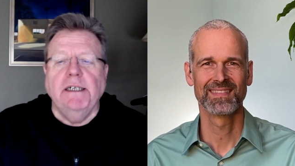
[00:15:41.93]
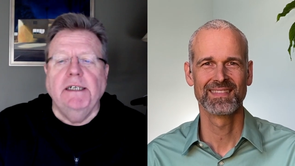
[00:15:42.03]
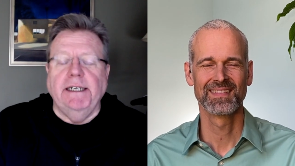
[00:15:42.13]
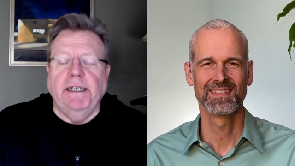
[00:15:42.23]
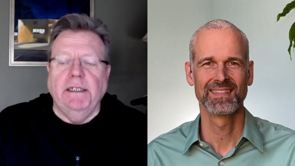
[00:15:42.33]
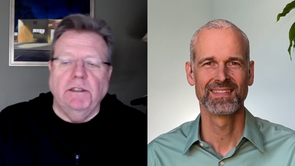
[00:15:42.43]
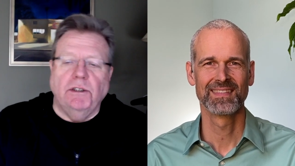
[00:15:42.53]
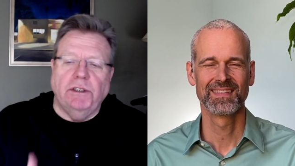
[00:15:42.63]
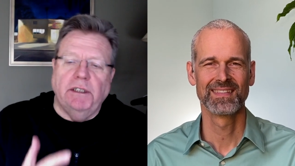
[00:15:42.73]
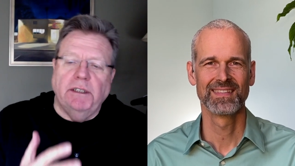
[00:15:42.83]

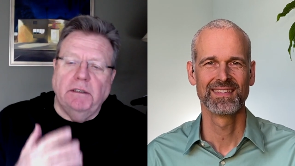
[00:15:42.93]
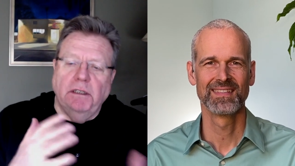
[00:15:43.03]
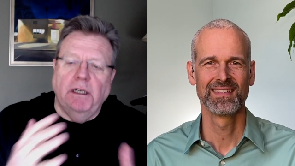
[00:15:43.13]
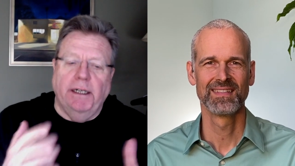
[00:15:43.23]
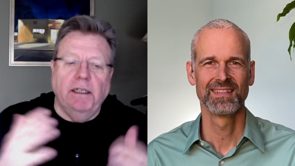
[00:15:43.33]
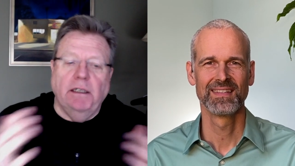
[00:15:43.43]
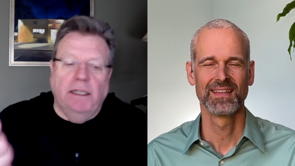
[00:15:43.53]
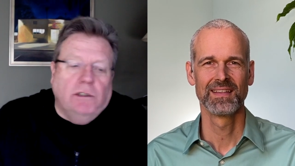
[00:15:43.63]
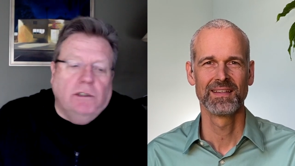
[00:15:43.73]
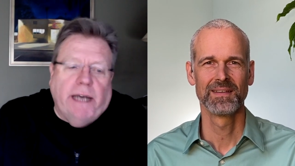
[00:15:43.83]
Speaker 1: is, and and
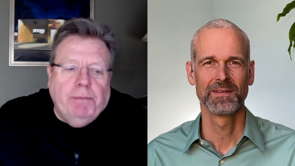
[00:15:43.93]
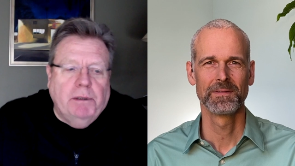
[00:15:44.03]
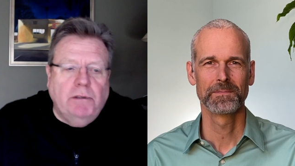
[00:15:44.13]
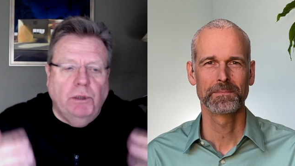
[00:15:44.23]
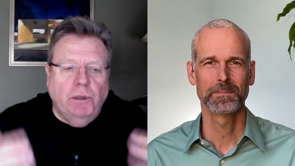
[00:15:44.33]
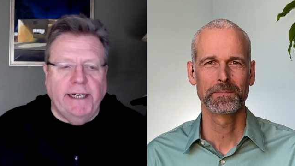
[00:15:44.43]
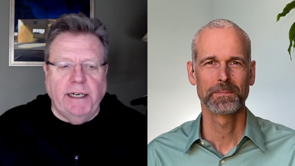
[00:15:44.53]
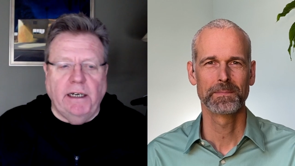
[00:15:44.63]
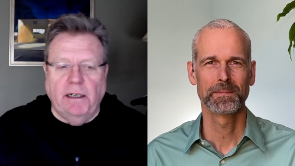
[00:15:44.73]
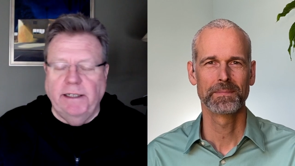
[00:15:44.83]
this happens with any
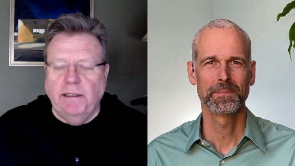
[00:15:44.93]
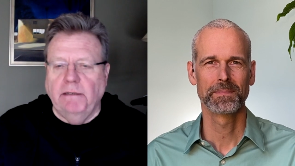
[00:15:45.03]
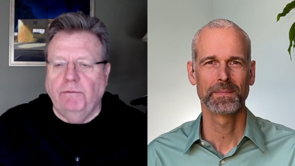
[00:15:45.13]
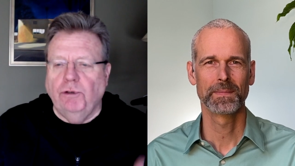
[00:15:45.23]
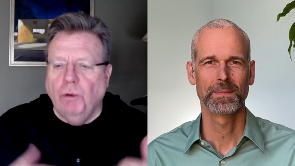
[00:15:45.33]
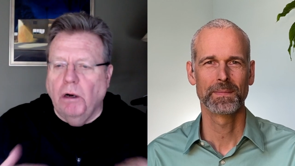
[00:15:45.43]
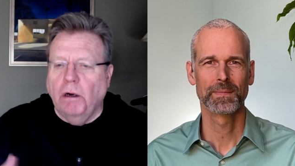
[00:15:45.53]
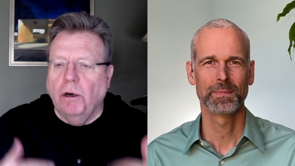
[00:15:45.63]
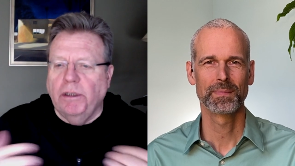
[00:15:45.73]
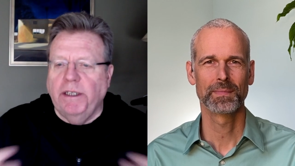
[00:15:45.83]
kind of drug
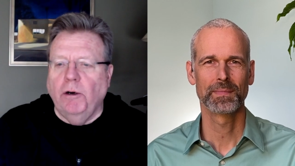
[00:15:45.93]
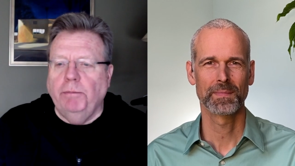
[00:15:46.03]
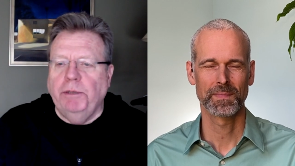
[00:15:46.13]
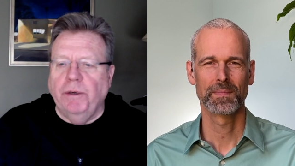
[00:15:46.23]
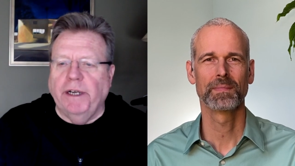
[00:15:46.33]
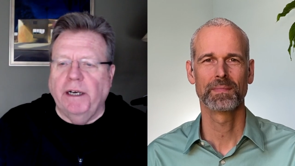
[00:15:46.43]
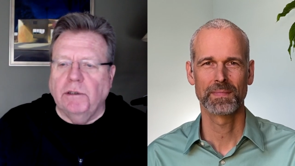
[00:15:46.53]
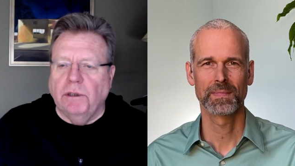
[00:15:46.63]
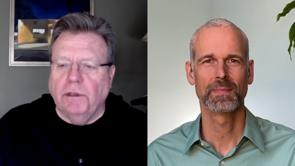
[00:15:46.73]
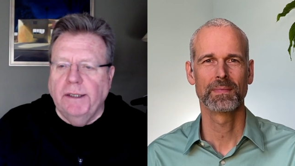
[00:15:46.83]
or therapeutic
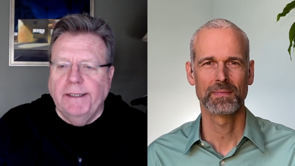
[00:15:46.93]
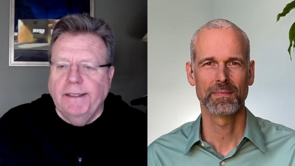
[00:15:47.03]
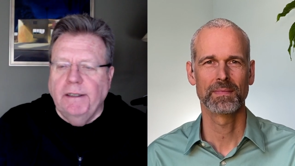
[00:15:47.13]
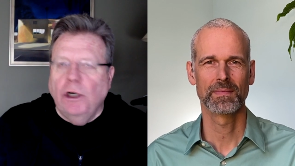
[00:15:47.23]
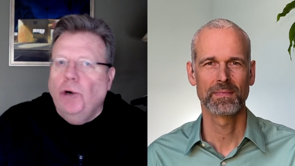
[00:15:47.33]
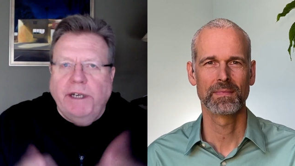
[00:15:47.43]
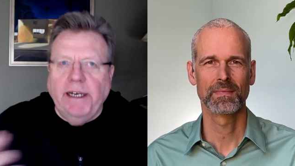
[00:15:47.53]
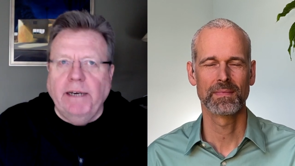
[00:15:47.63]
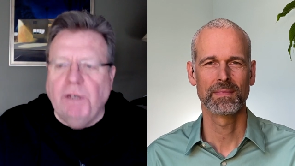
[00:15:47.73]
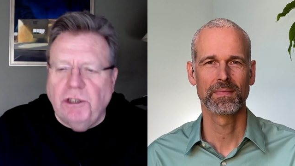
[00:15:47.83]
is who do you
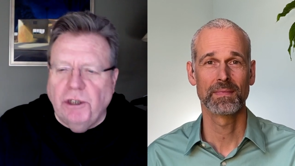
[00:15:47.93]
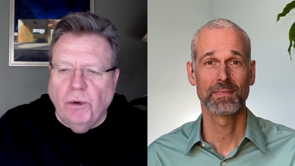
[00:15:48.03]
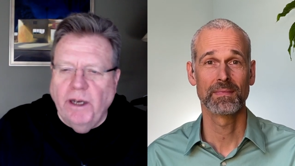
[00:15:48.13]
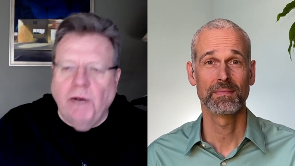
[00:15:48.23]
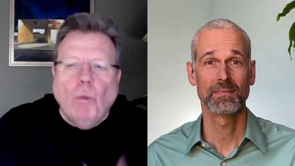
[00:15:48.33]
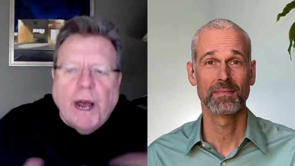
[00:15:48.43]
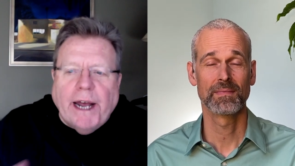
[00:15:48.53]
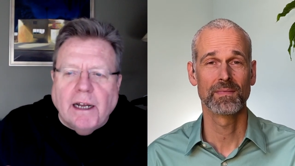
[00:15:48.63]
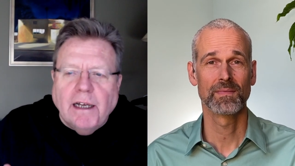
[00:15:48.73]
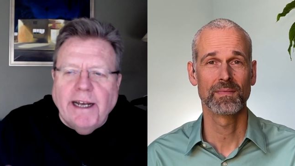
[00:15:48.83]
give it to and
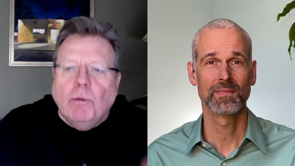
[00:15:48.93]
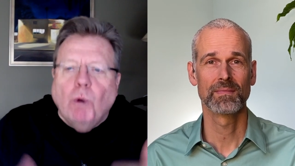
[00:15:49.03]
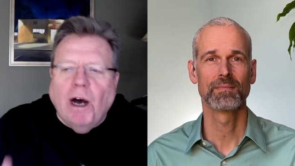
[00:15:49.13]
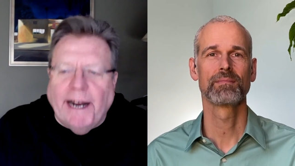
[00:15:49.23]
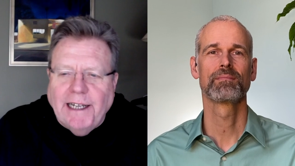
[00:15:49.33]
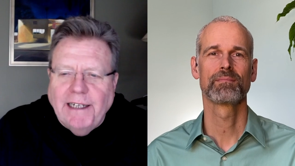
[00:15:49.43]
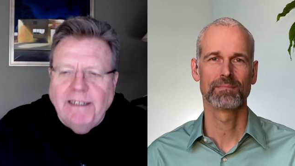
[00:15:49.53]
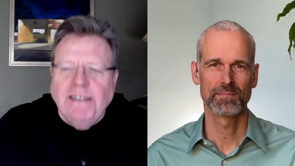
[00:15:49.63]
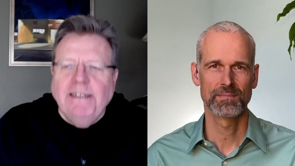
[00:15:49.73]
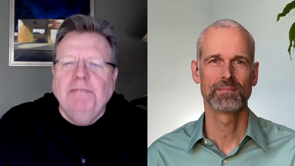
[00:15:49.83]
when and why?
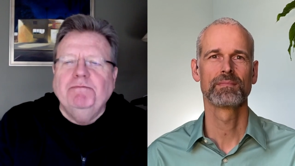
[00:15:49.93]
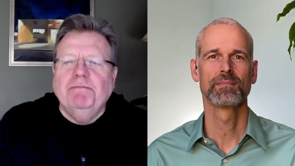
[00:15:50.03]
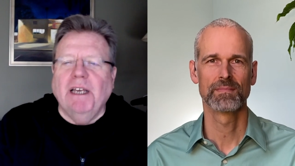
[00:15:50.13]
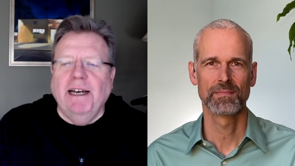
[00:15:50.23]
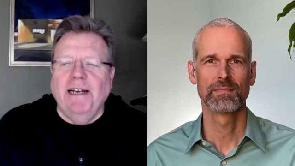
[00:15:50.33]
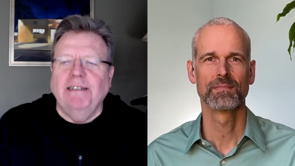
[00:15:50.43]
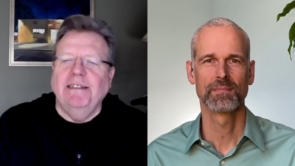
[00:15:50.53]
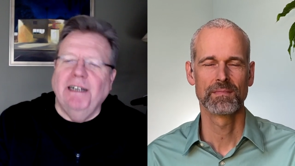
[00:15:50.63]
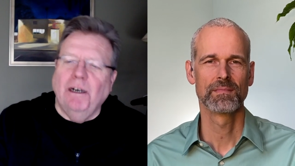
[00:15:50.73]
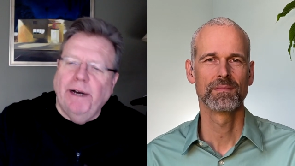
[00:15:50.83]
And, you
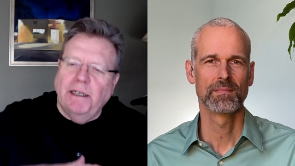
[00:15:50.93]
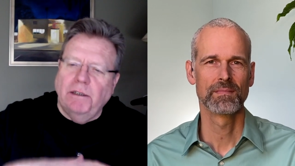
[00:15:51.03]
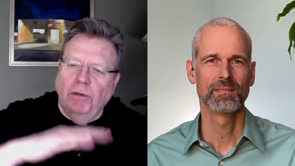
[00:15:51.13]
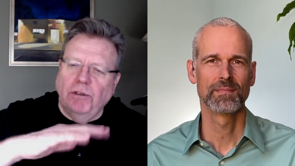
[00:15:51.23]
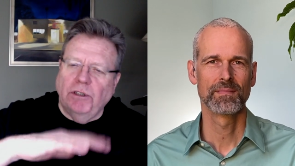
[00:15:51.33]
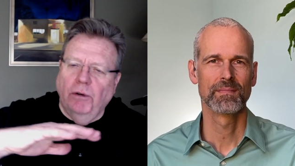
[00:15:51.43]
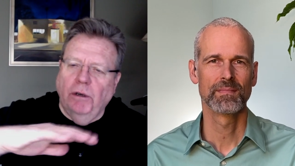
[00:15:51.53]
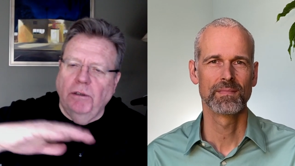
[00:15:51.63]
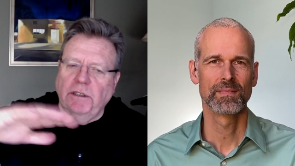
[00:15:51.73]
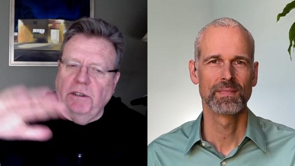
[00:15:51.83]
know,
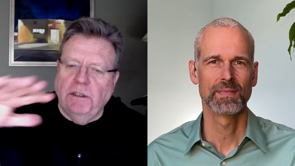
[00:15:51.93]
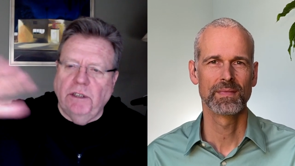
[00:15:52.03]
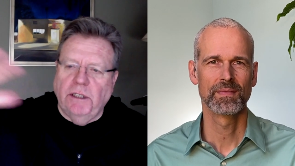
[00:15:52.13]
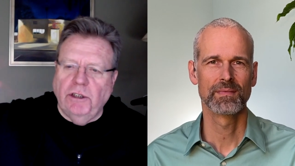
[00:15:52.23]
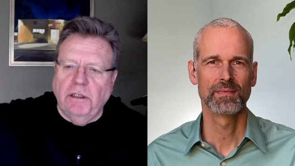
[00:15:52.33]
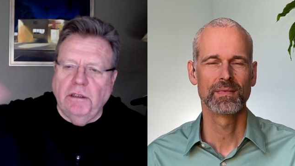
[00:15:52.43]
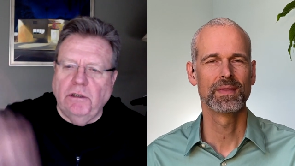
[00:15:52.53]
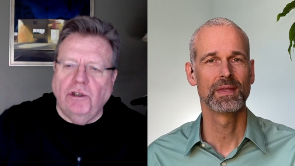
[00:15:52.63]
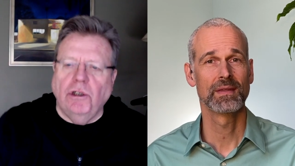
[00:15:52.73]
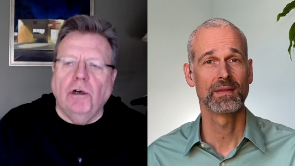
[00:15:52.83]
atherosclerosis is such a
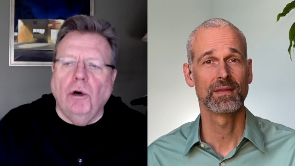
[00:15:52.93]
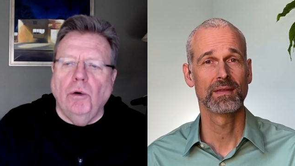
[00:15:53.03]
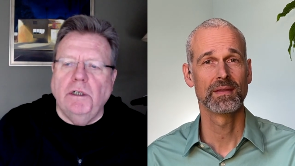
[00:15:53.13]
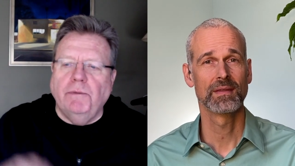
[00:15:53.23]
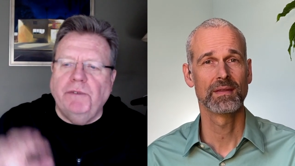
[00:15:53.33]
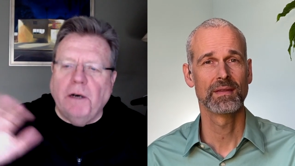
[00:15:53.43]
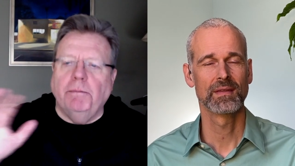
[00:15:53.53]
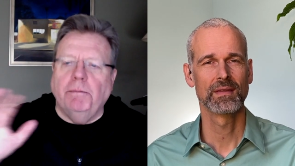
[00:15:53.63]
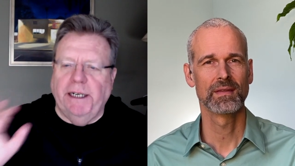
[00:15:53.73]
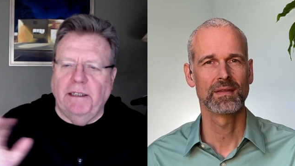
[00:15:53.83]
slow
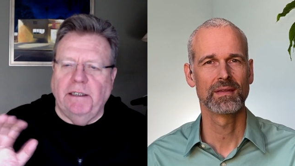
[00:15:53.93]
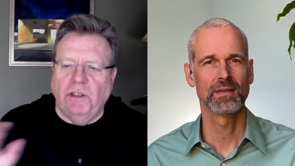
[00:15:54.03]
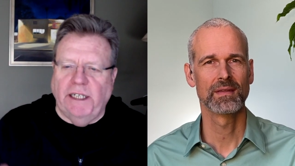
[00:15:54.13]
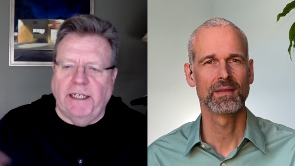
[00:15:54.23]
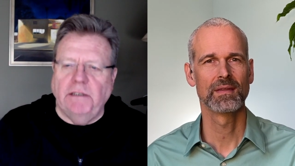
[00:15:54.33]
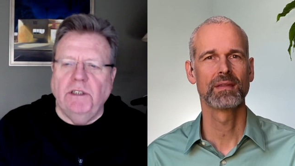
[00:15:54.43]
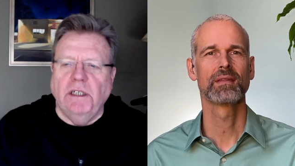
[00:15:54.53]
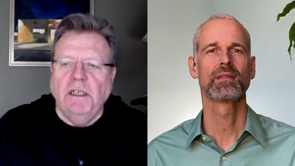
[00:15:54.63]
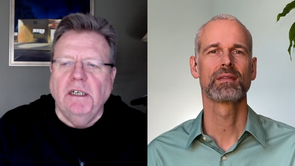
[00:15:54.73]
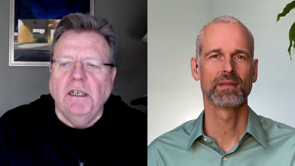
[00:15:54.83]
developing disease.
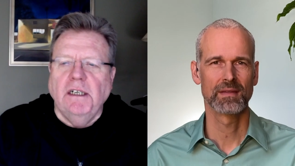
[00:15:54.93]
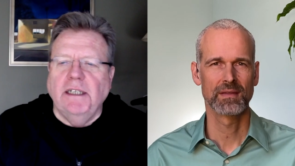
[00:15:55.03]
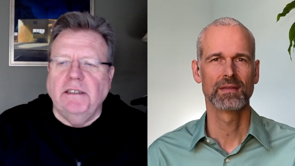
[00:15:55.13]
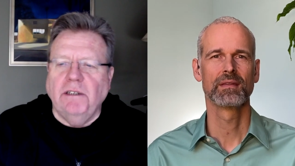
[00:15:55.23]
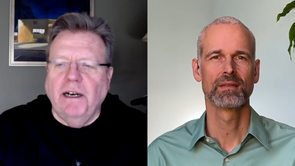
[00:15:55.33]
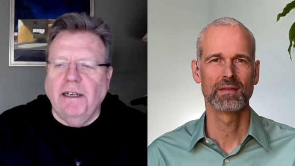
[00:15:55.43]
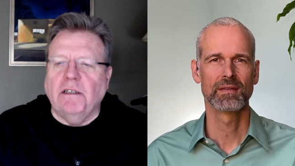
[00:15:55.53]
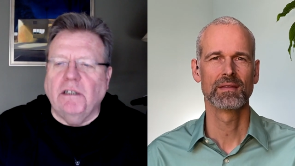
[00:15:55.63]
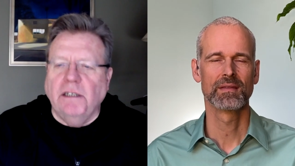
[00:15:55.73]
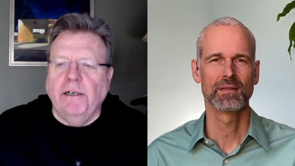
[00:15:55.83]
It's not
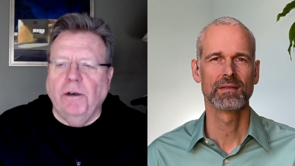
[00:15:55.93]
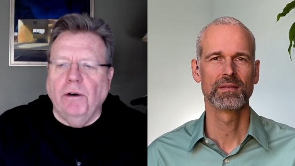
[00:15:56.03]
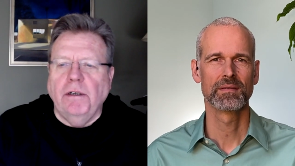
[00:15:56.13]
clear,